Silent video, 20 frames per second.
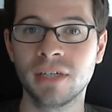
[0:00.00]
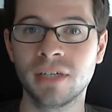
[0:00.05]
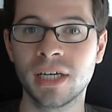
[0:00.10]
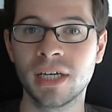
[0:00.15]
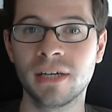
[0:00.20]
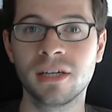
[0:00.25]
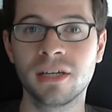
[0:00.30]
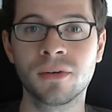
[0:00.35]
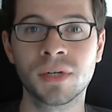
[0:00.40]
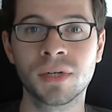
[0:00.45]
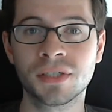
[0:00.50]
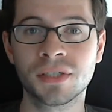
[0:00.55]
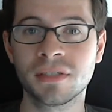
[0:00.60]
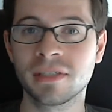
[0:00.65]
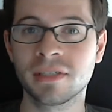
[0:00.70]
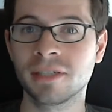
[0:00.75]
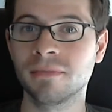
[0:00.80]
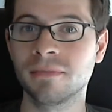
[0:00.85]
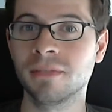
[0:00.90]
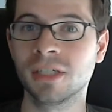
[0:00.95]
Any questions,
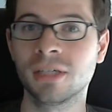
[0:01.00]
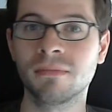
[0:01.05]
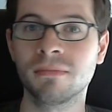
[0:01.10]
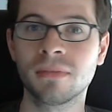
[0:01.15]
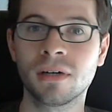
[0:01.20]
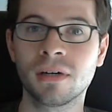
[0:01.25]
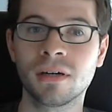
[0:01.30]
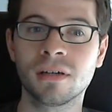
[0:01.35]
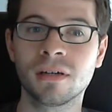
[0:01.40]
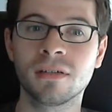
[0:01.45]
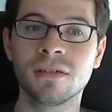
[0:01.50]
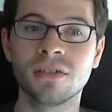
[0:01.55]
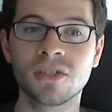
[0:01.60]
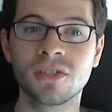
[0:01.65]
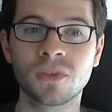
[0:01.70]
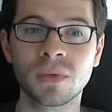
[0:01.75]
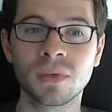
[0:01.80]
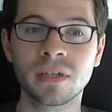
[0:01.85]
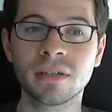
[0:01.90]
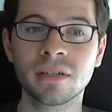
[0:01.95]
hit me up on
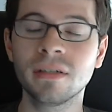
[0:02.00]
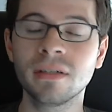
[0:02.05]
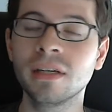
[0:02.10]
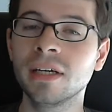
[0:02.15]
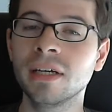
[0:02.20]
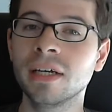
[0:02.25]
Twitter,